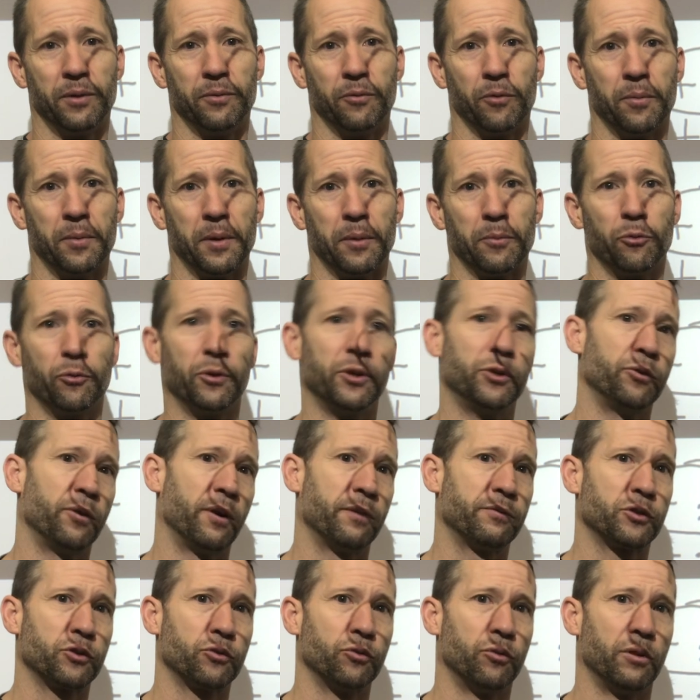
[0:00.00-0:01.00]
remember, we do
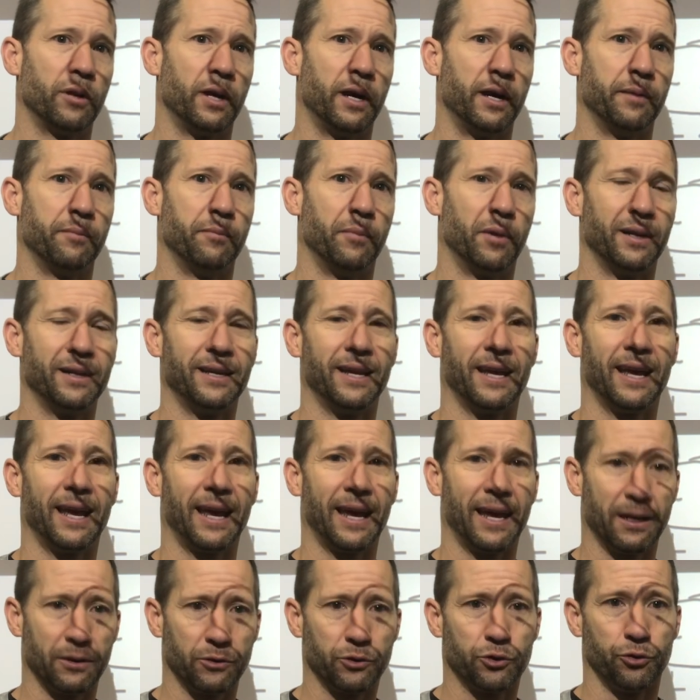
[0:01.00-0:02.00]
have school on
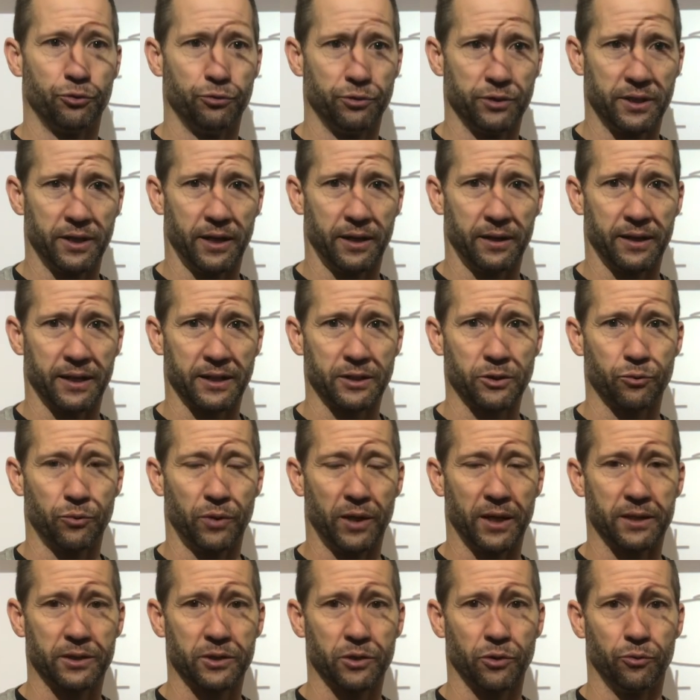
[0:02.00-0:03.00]
Monday and Tuesday next
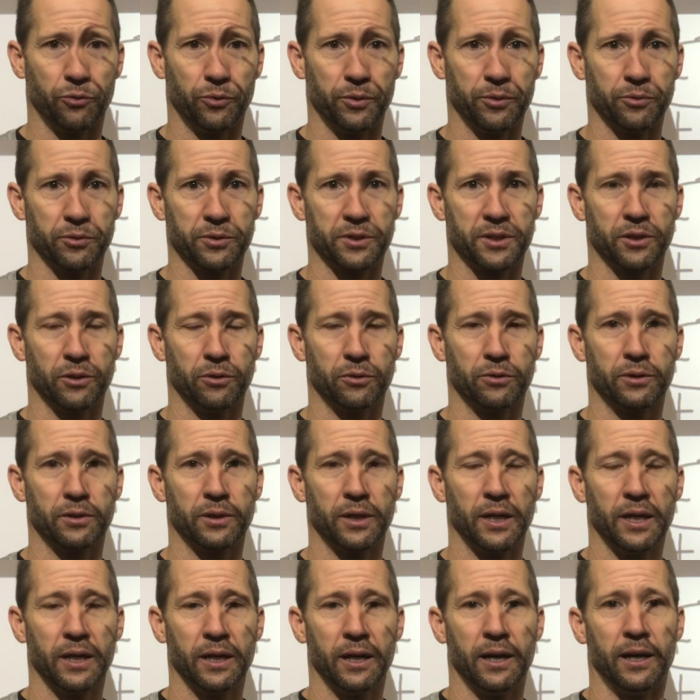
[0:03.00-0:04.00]
week, so we will still
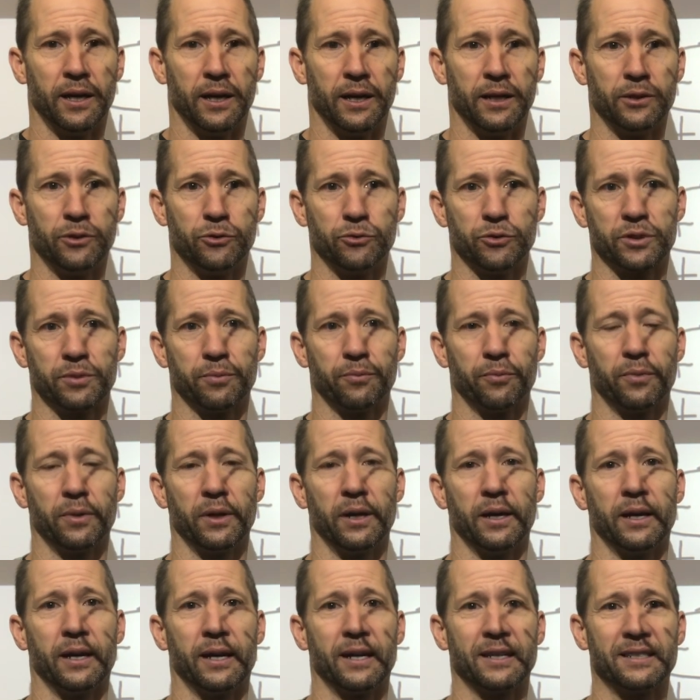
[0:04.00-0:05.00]
do some
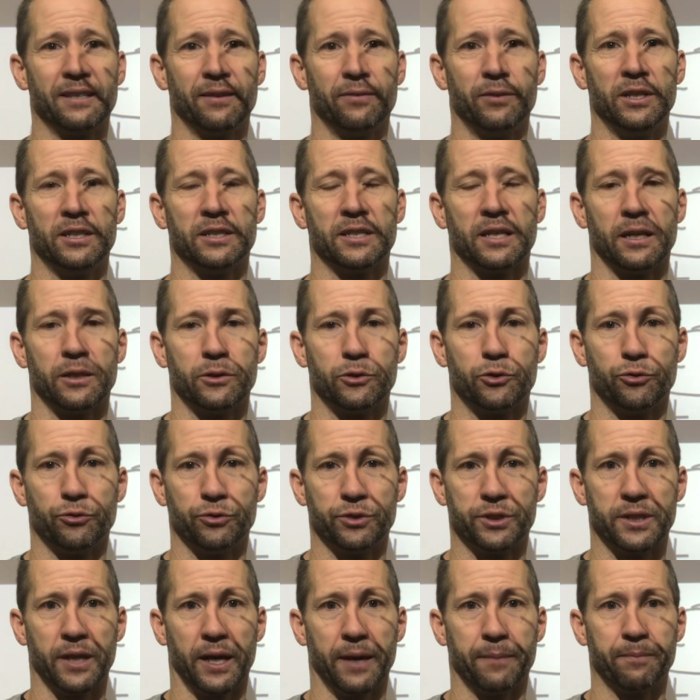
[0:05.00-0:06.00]
activities on
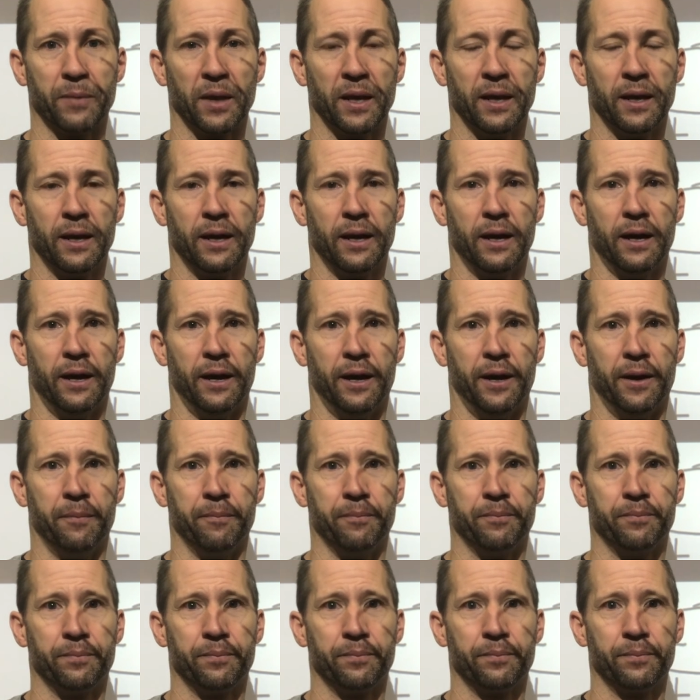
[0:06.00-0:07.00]
Tuesday.
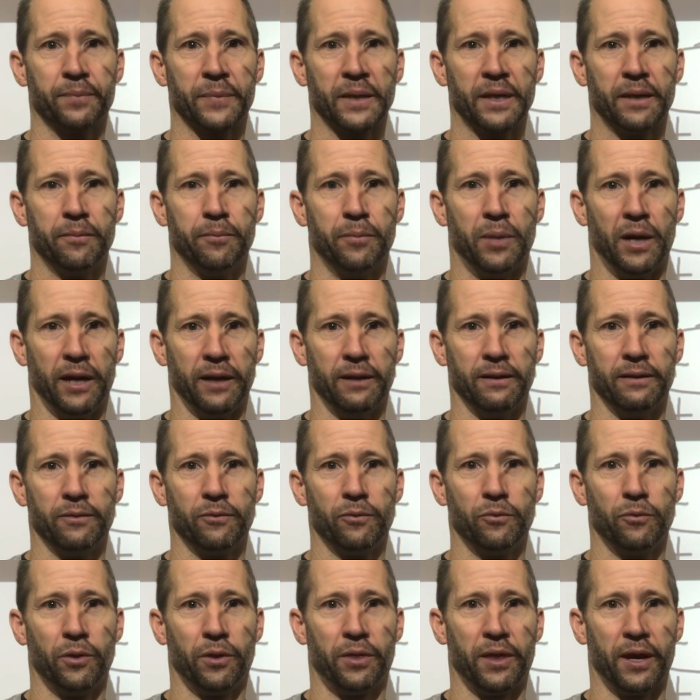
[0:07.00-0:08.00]
But
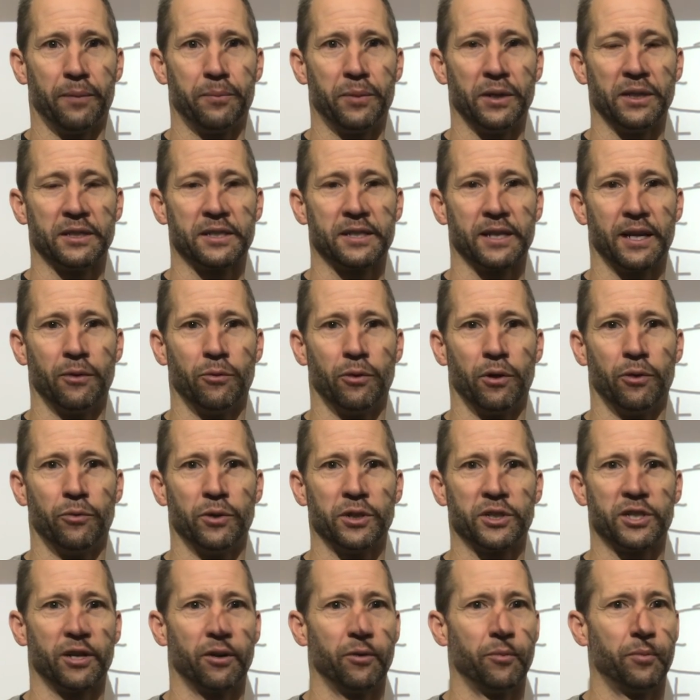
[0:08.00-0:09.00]
with that being said, I want to
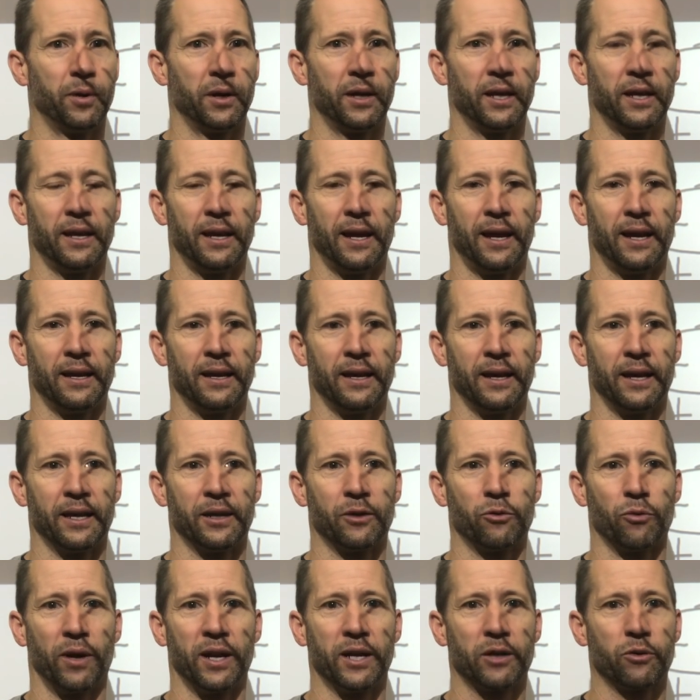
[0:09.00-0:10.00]
wish everybody a
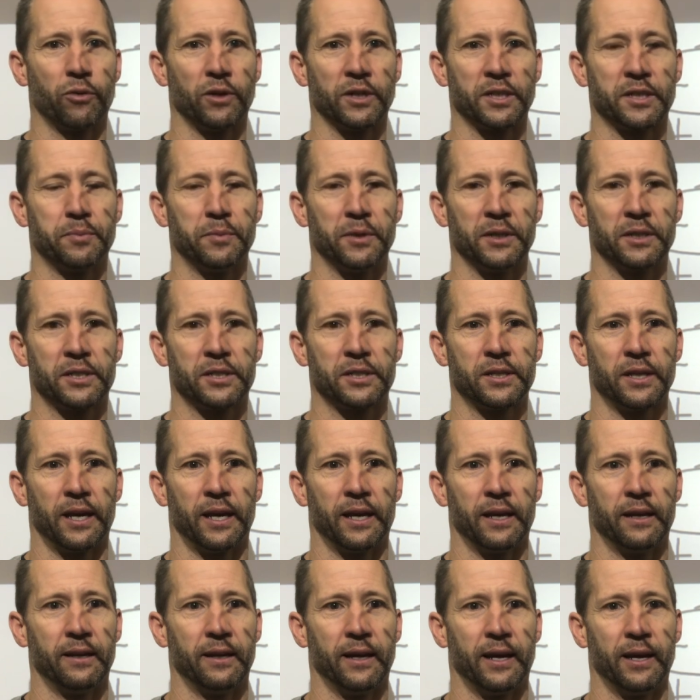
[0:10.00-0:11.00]
great Christmas,
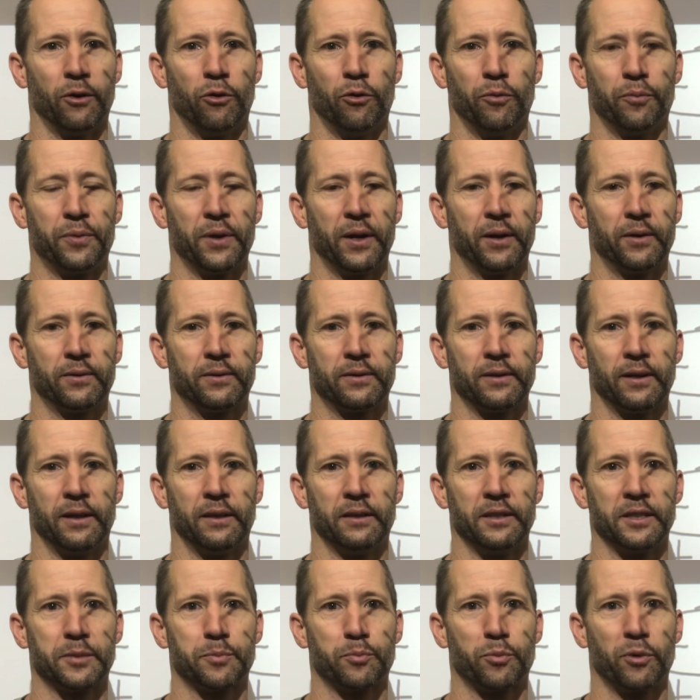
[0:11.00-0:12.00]
and I hope that
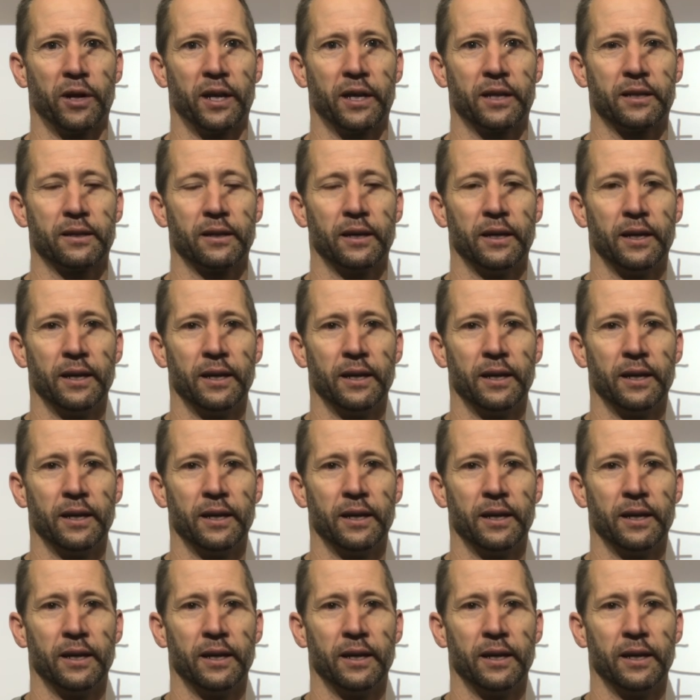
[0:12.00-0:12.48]
this break